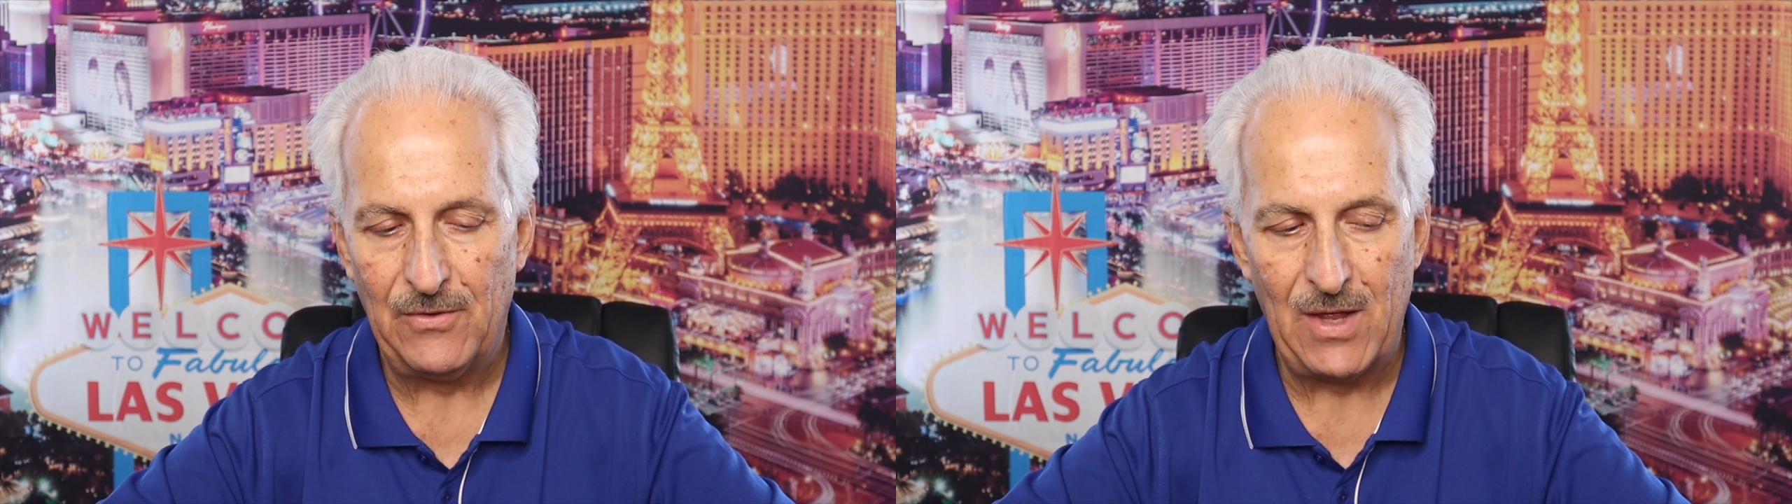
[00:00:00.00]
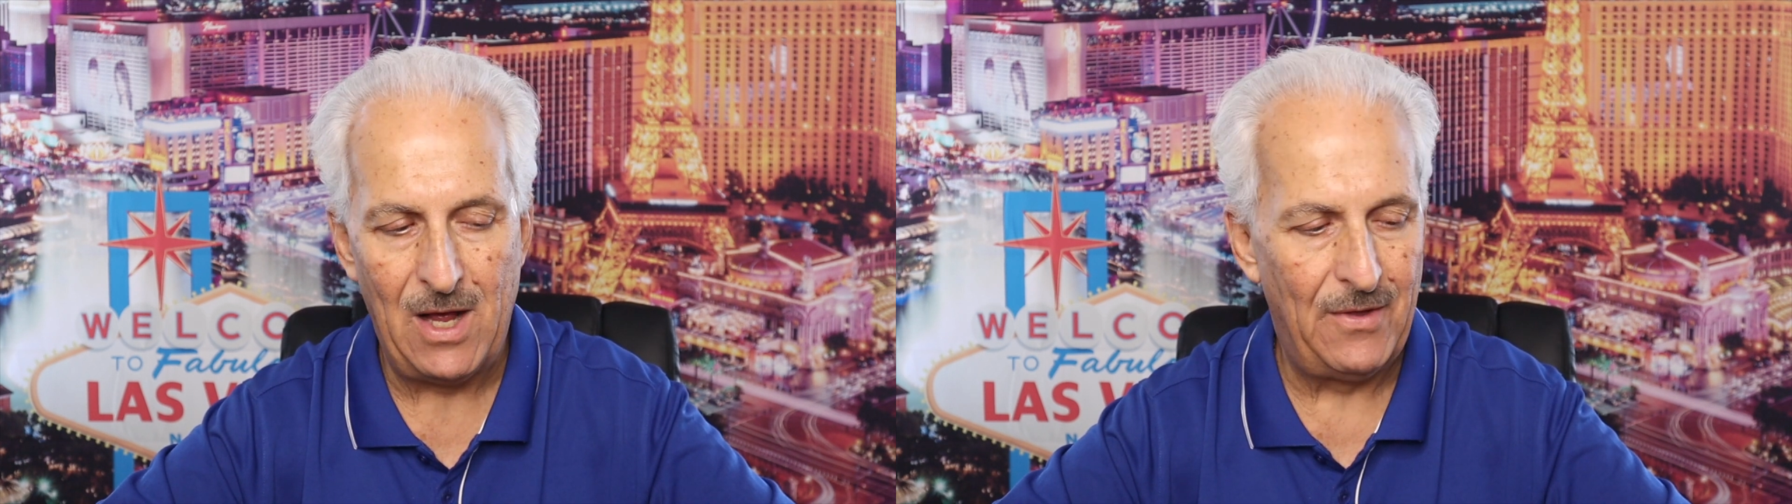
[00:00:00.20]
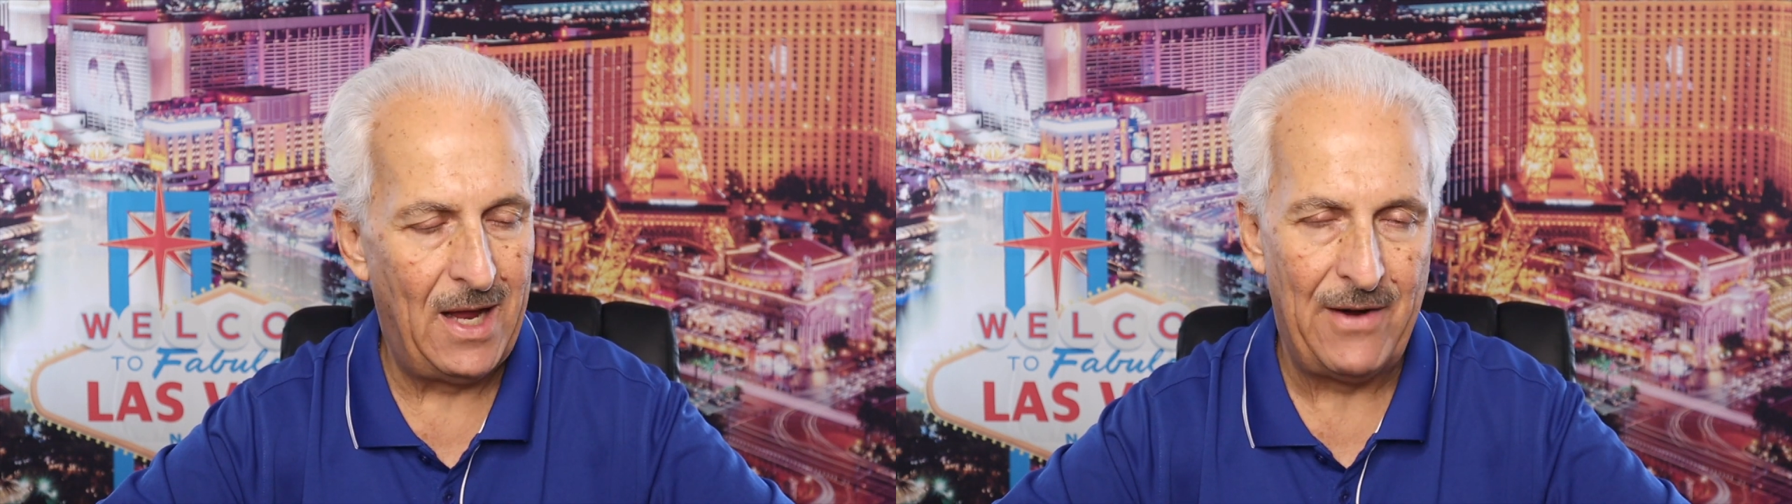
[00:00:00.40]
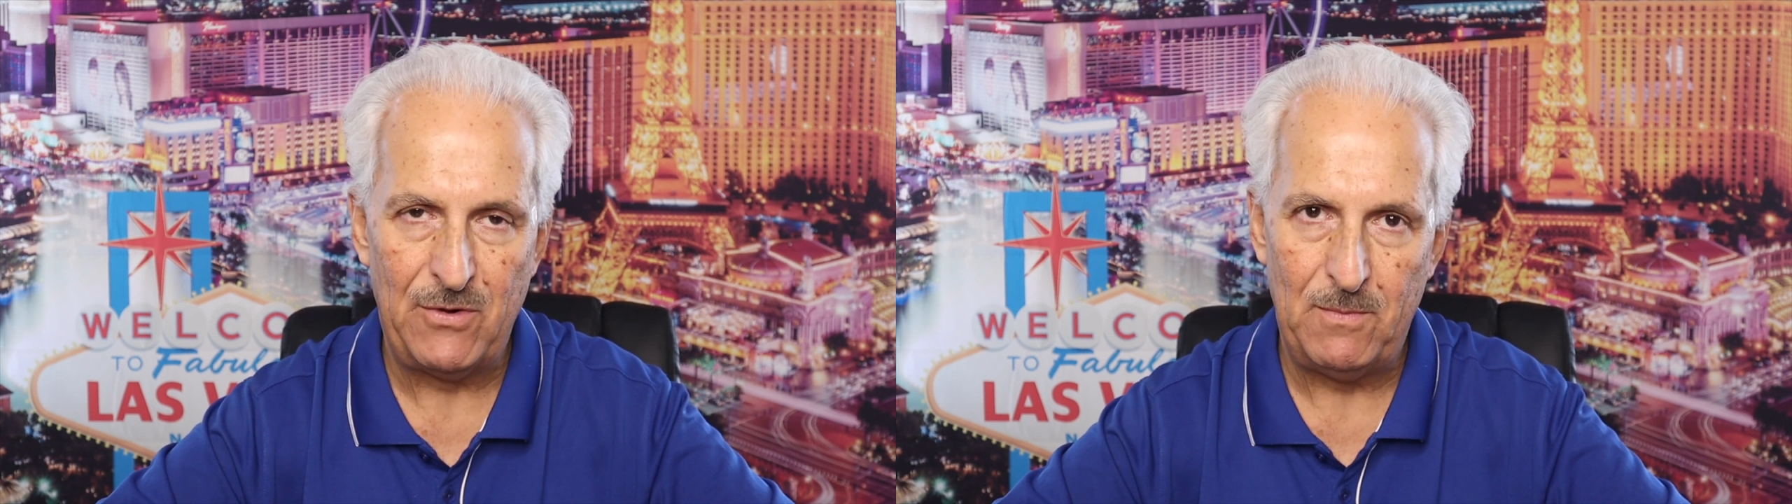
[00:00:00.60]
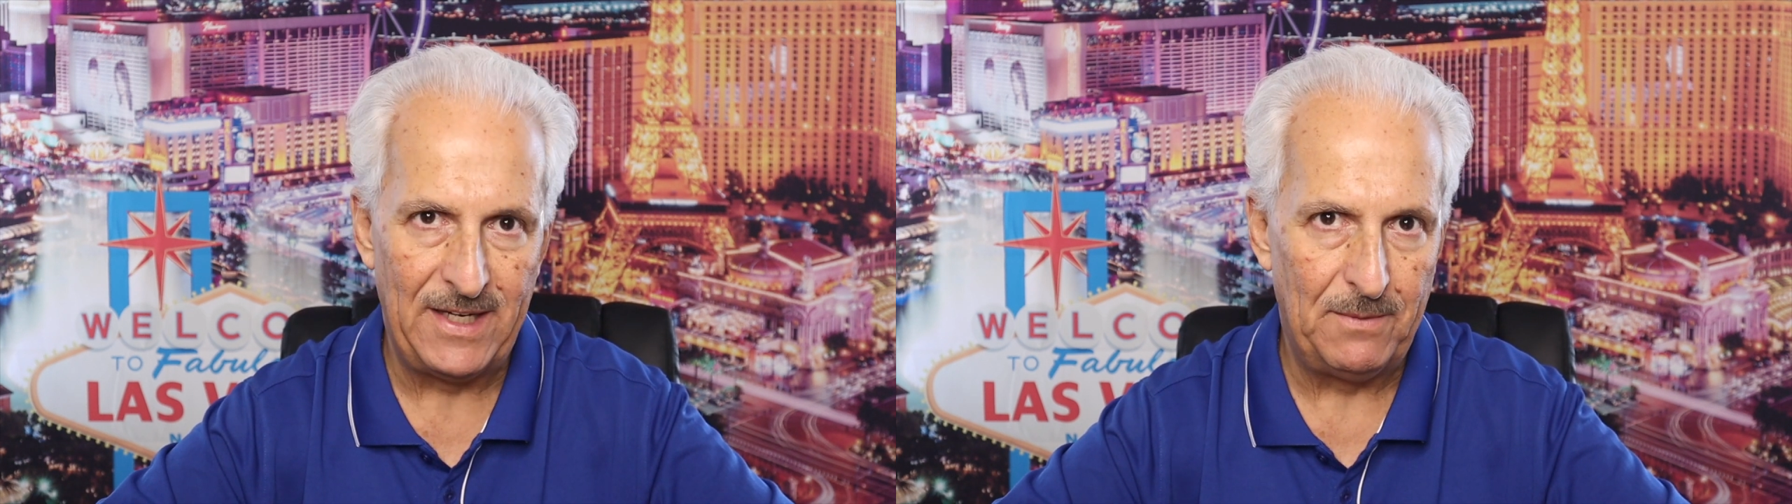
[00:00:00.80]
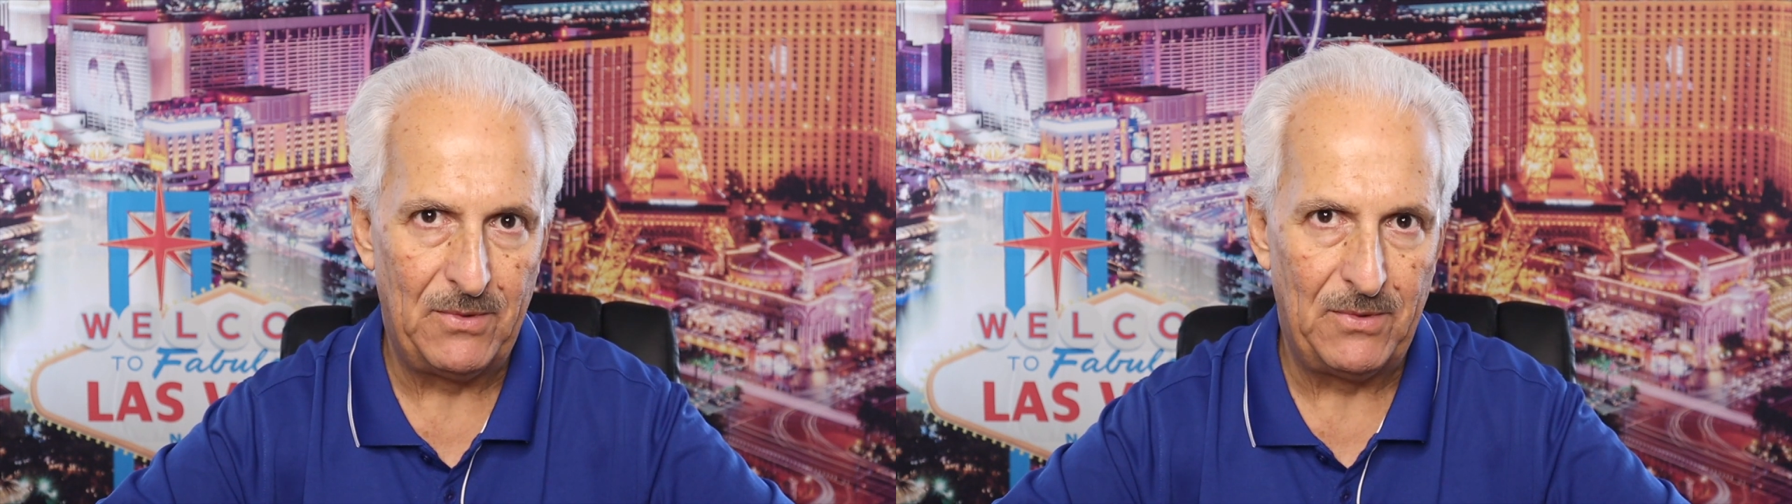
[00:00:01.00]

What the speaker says: know, now that everybody,